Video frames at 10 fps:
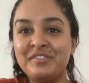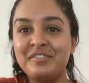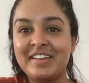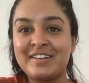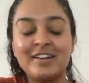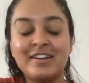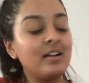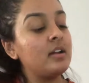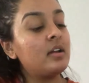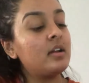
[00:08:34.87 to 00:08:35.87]
finger
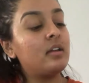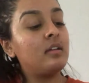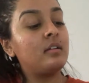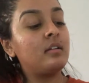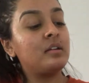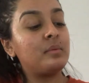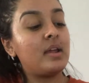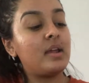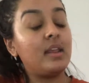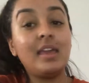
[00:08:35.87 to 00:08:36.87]

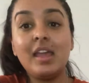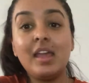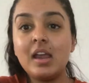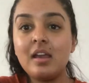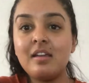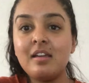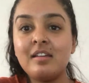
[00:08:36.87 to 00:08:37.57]
right here.